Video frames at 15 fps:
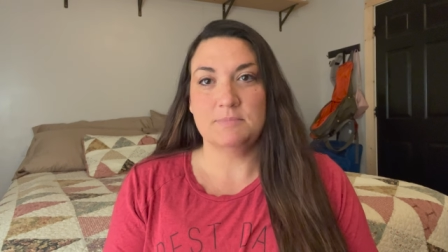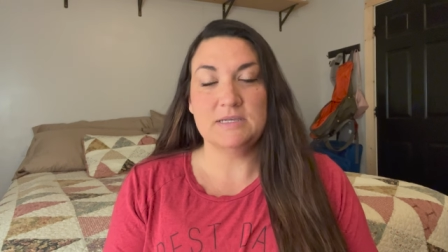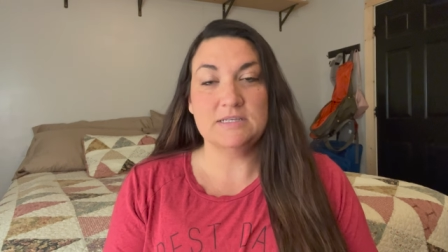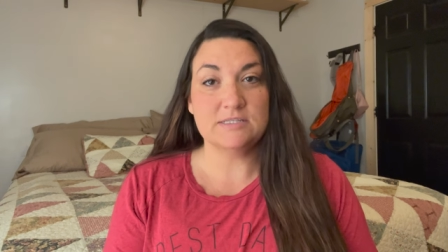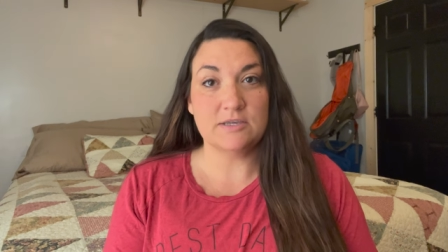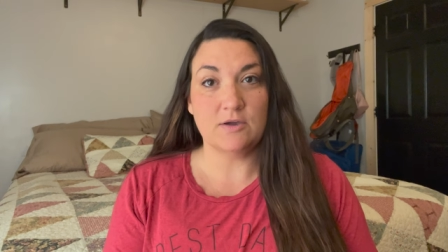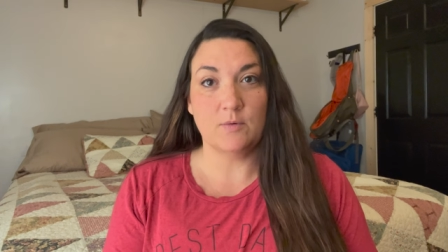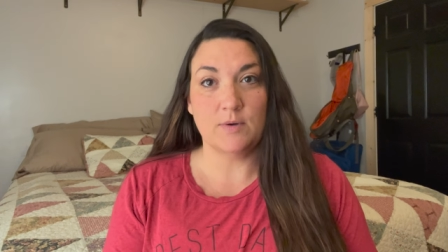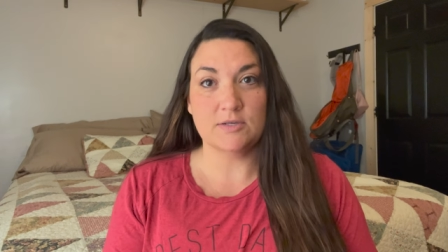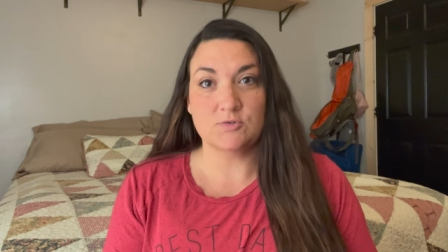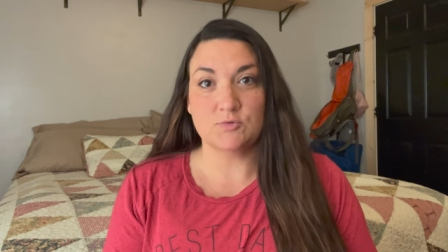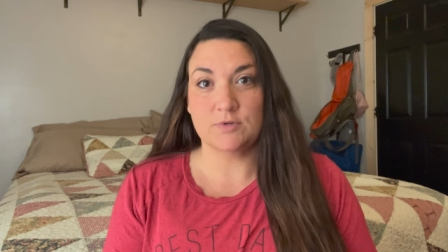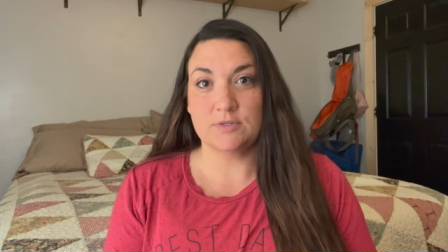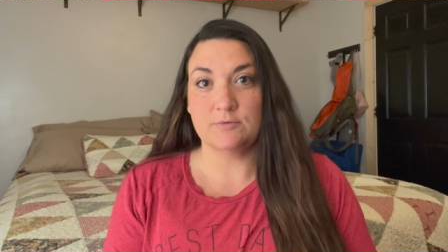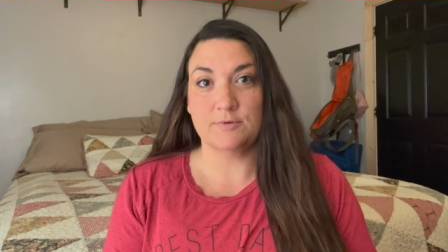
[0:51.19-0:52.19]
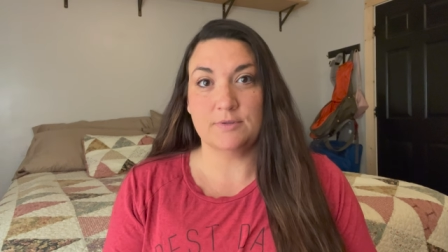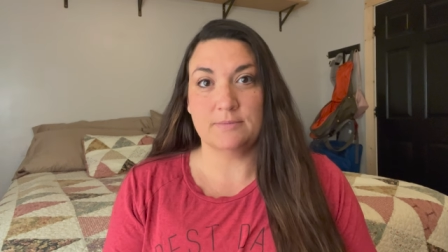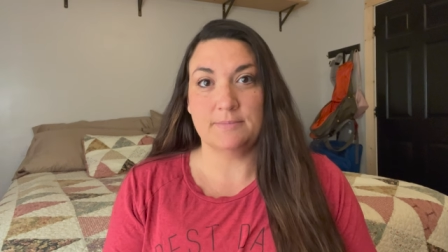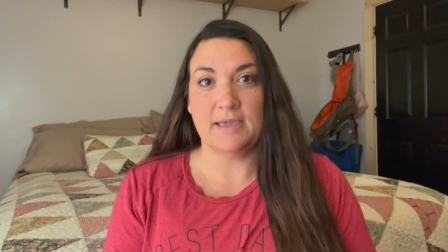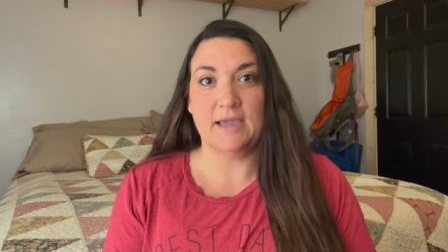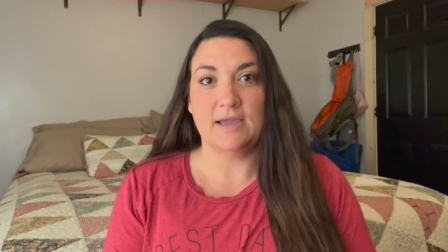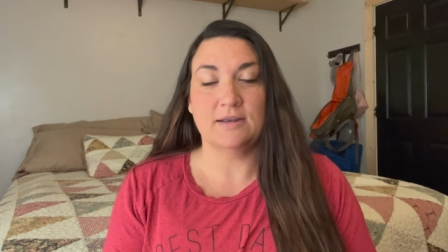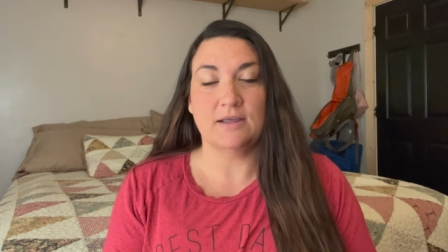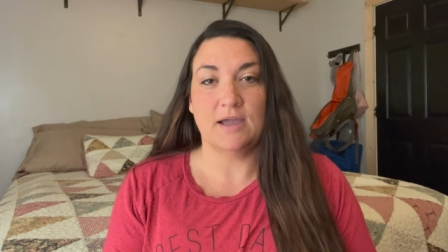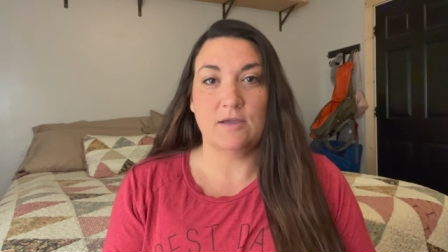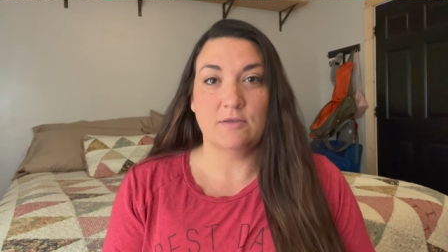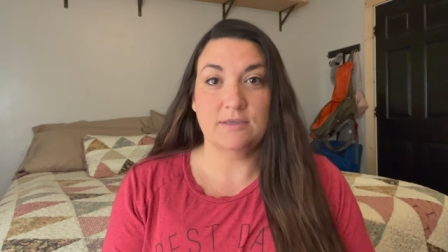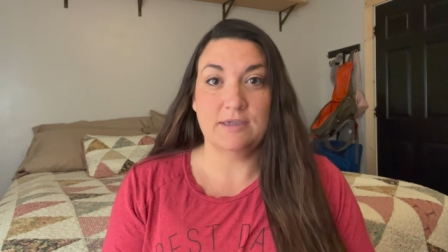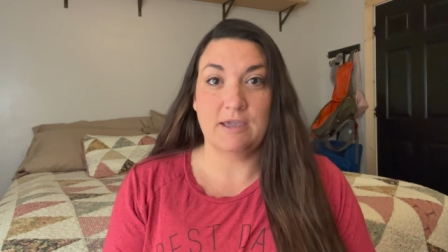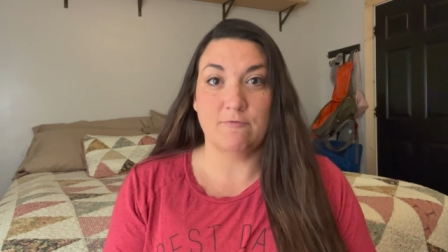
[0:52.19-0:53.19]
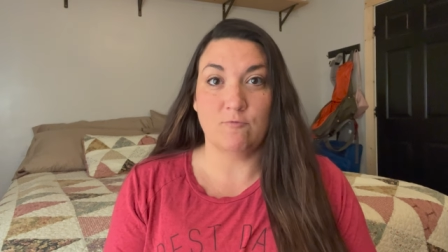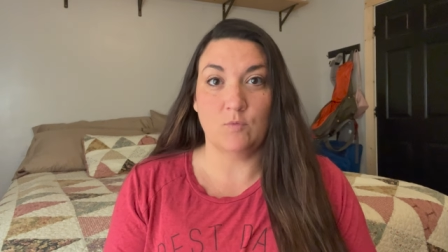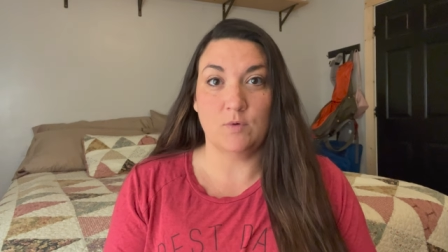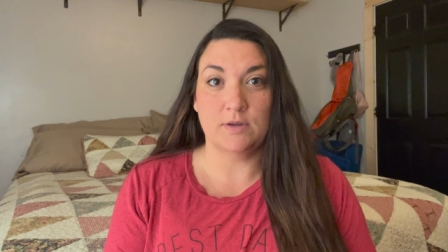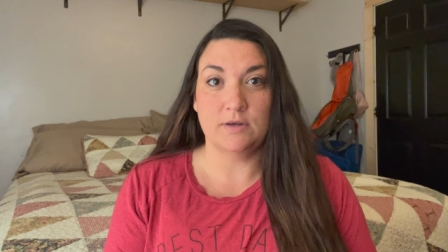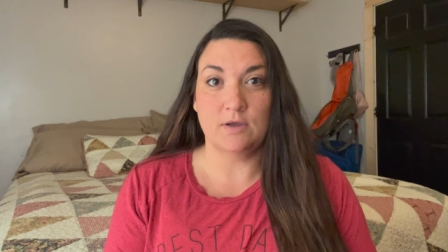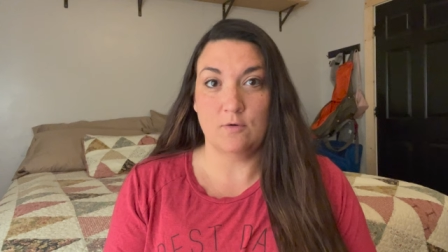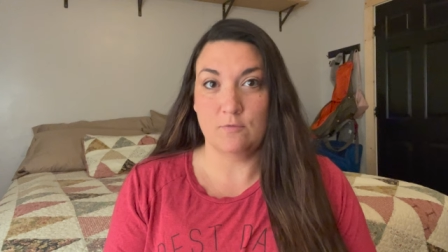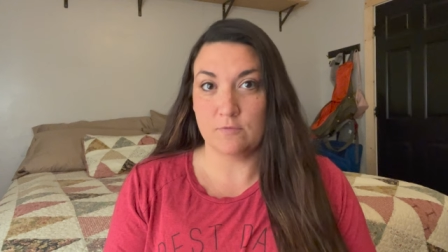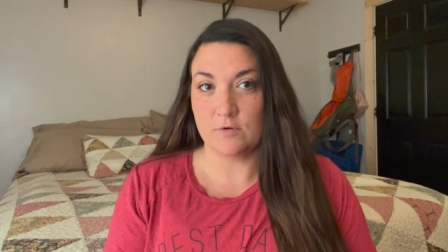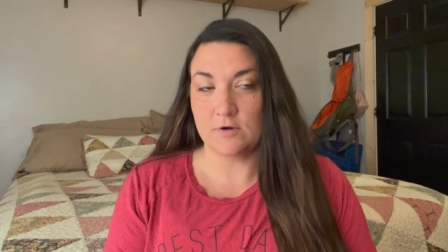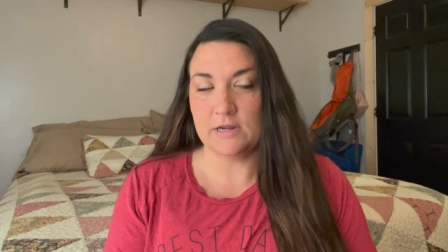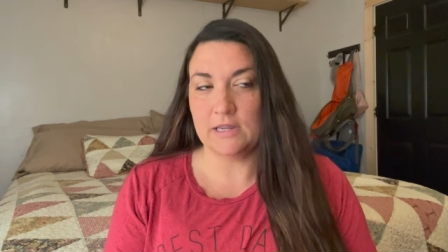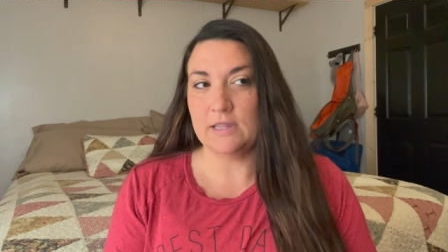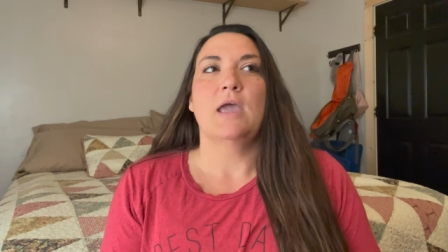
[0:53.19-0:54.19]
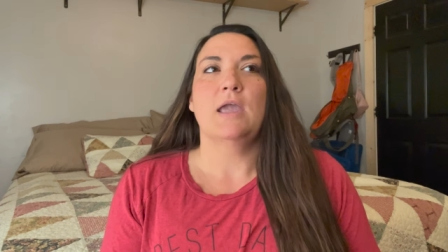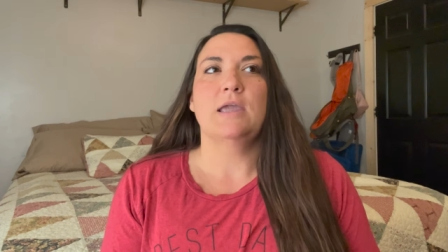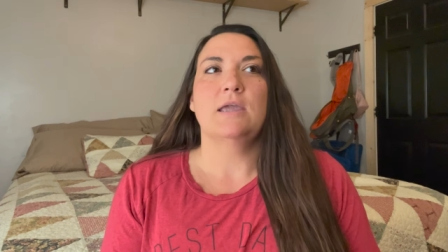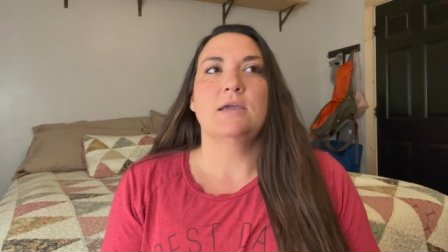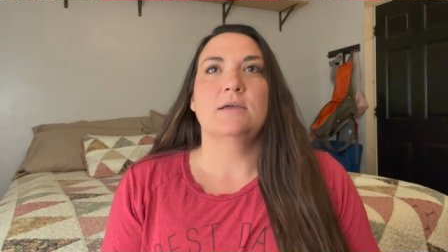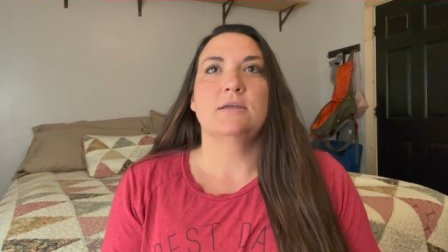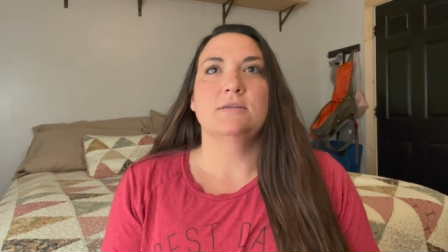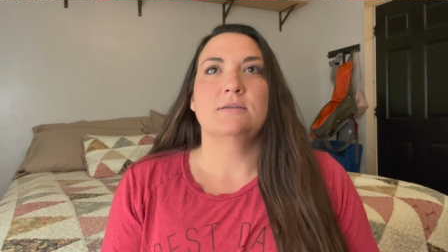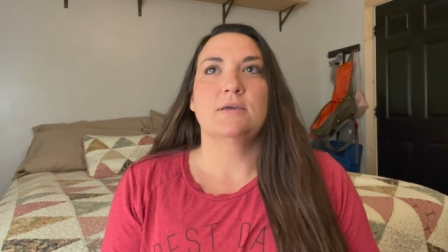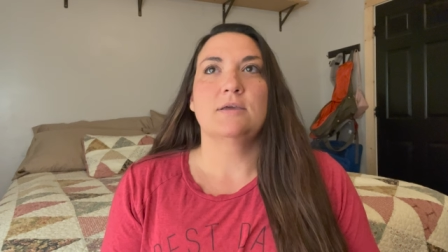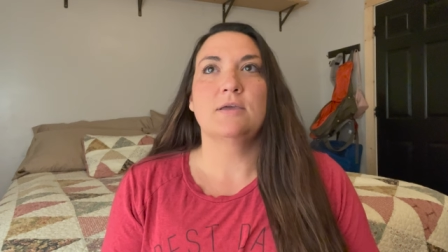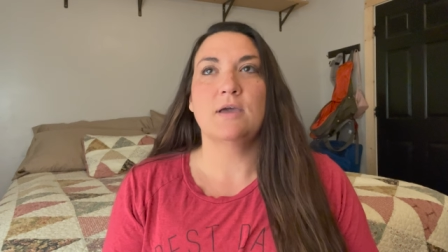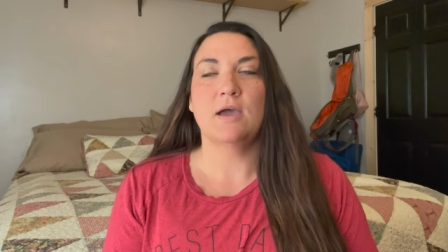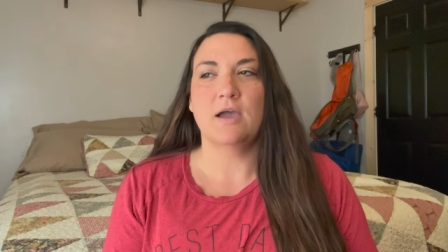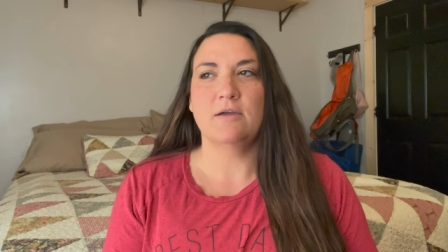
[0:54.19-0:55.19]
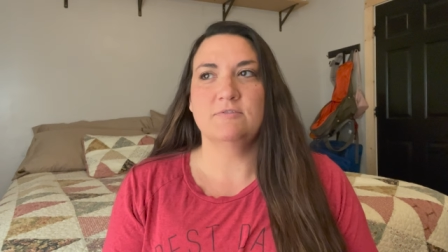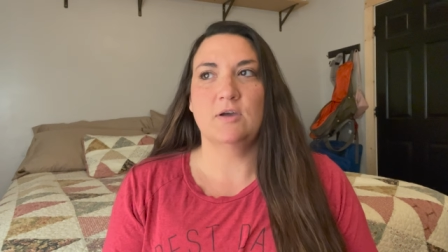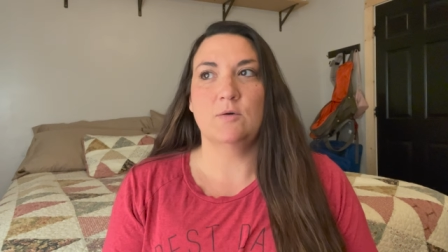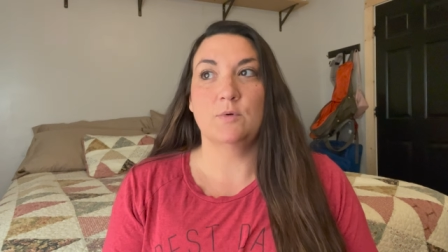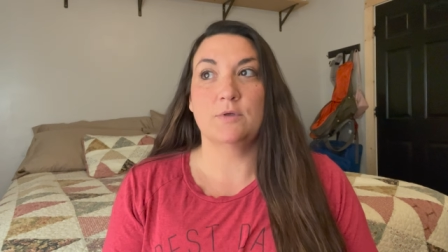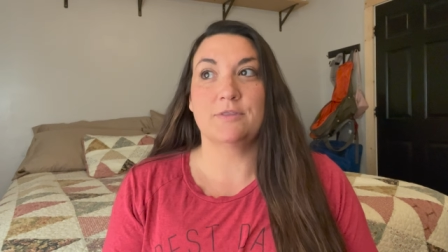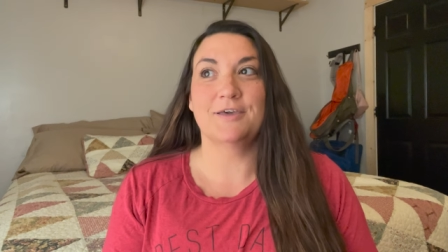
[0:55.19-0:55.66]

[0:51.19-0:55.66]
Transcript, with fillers: PCOS really, really bad. I only have one ovary and I've dealt with